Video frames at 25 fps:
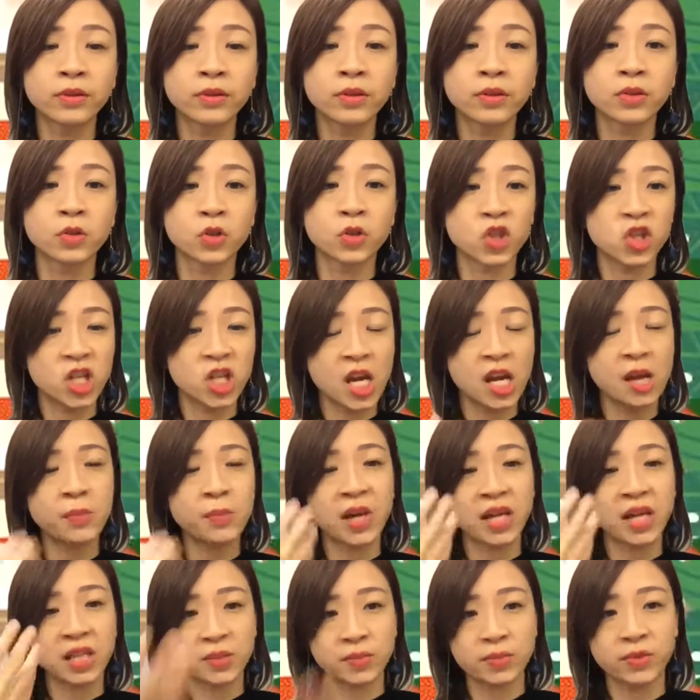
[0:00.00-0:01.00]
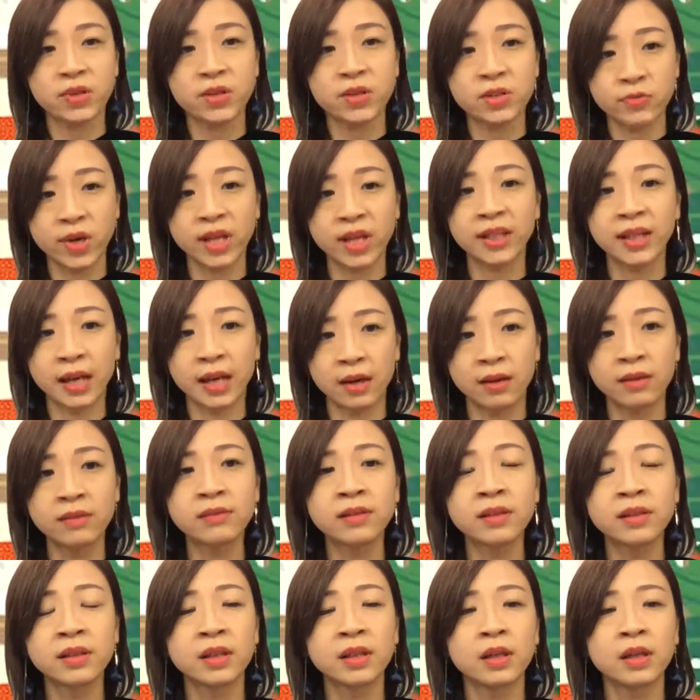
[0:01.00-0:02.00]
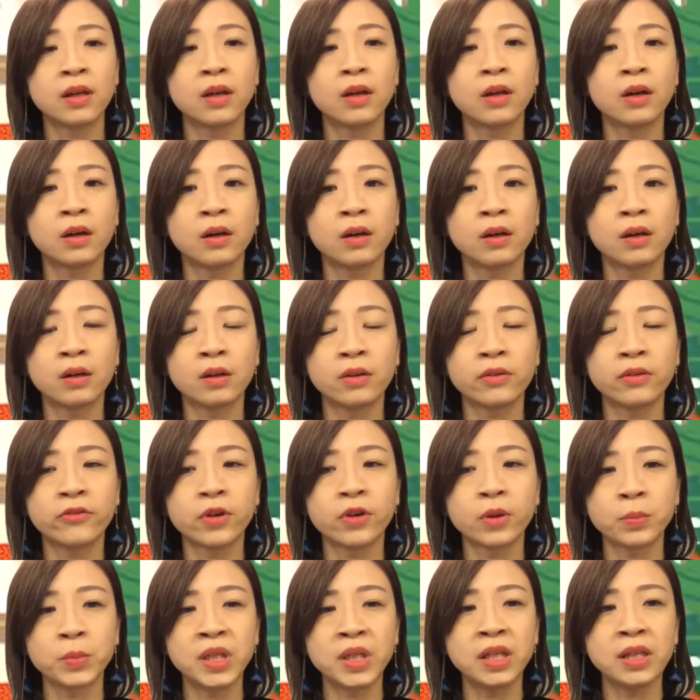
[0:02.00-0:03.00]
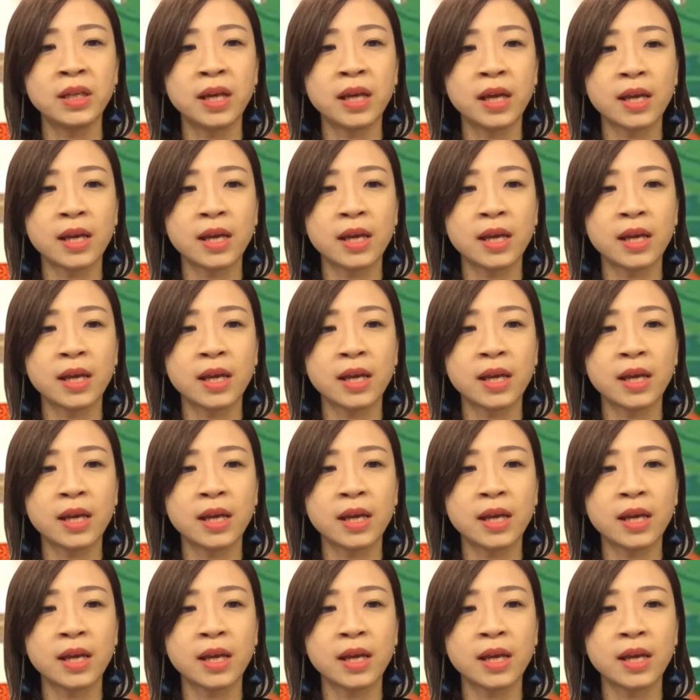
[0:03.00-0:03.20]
to share my experience right now, or for me